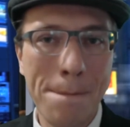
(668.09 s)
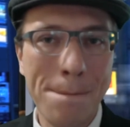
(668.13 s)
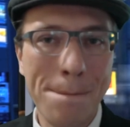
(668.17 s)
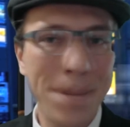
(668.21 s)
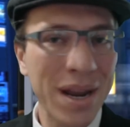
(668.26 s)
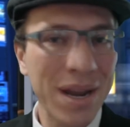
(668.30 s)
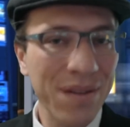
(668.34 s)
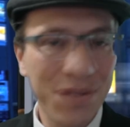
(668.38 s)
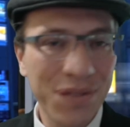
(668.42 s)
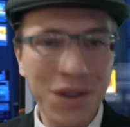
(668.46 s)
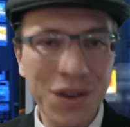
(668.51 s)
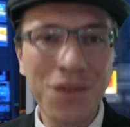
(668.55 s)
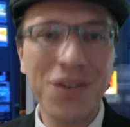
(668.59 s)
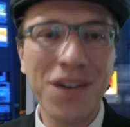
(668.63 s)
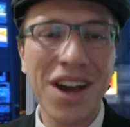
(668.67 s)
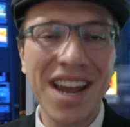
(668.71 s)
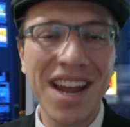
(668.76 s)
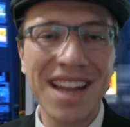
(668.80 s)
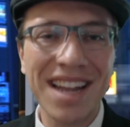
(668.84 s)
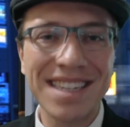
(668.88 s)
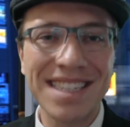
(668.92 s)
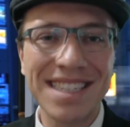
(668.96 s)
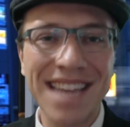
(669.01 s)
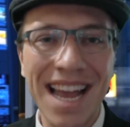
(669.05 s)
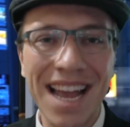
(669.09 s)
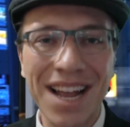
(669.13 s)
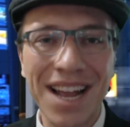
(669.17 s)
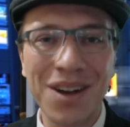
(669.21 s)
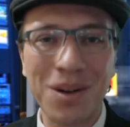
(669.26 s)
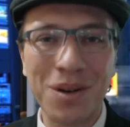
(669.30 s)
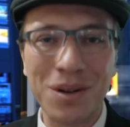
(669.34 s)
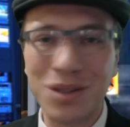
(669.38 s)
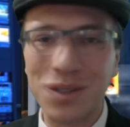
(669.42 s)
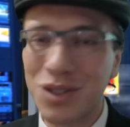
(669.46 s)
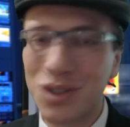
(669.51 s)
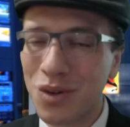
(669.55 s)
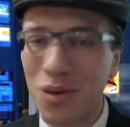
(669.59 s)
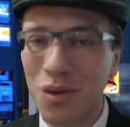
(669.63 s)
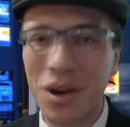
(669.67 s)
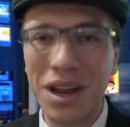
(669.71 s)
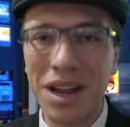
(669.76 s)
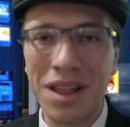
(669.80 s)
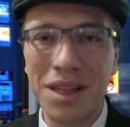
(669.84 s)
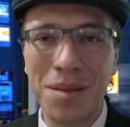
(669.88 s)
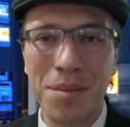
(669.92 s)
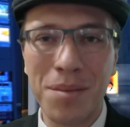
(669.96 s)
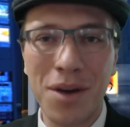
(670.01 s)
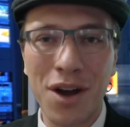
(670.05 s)
But if you've got a deck or story
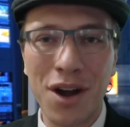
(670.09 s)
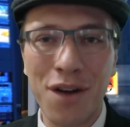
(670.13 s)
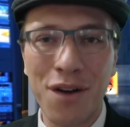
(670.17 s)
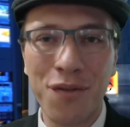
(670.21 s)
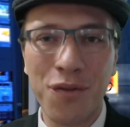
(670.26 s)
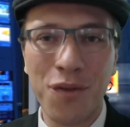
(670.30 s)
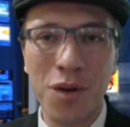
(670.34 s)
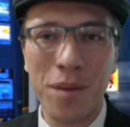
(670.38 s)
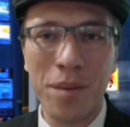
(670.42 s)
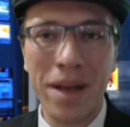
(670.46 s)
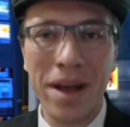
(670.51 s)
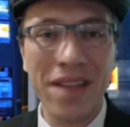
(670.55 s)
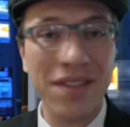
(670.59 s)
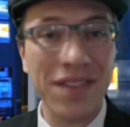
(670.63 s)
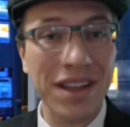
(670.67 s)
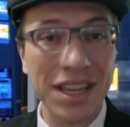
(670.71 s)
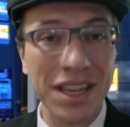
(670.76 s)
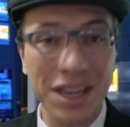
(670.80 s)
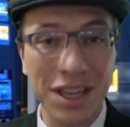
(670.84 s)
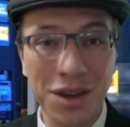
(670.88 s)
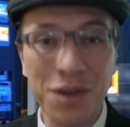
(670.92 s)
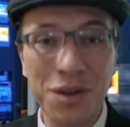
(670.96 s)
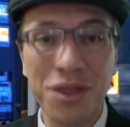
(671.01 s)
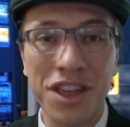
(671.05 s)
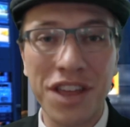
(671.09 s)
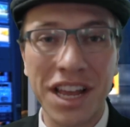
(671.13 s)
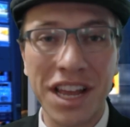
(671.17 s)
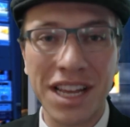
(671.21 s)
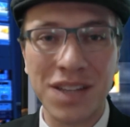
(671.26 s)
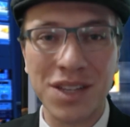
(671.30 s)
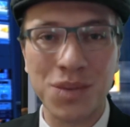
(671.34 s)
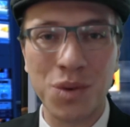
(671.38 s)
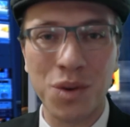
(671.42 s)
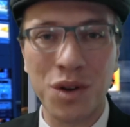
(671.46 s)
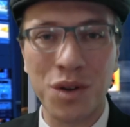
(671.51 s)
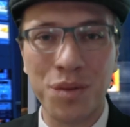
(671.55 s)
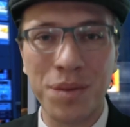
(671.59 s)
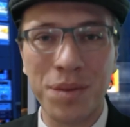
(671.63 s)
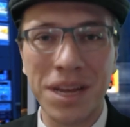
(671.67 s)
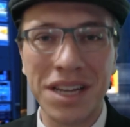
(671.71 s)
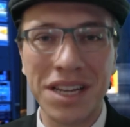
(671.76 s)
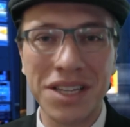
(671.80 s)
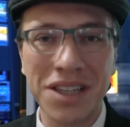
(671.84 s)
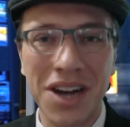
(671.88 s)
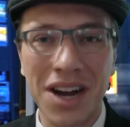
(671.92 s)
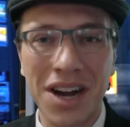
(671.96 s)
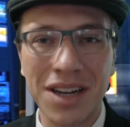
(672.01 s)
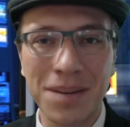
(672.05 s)
in the Modern format that you think is worth
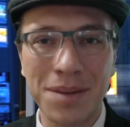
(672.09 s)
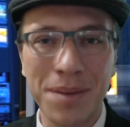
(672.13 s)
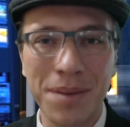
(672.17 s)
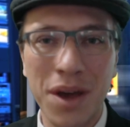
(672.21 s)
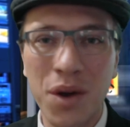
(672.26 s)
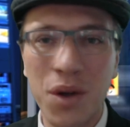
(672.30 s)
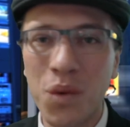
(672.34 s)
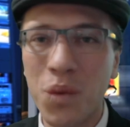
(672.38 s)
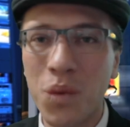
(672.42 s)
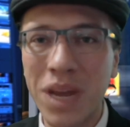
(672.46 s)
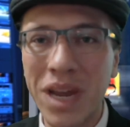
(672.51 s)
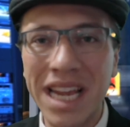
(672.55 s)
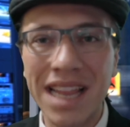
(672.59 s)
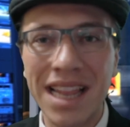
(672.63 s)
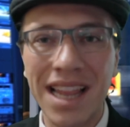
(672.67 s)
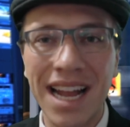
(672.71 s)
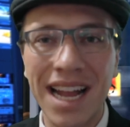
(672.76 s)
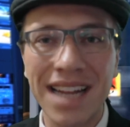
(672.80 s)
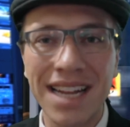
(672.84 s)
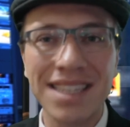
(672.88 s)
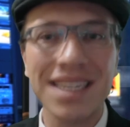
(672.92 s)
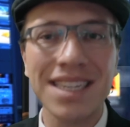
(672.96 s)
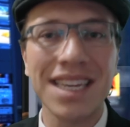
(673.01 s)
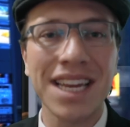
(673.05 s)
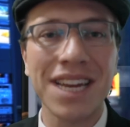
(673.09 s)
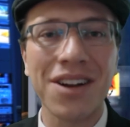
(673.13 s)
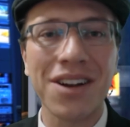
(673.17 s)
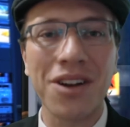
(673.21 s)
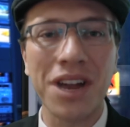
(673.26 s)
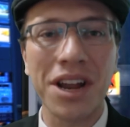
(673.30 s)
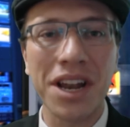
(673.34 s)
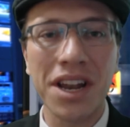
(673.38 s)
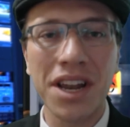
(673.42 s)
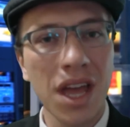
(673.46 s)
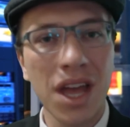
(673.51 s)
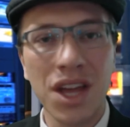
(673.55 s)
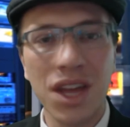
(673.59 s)
being talked about, we'd like to hear it.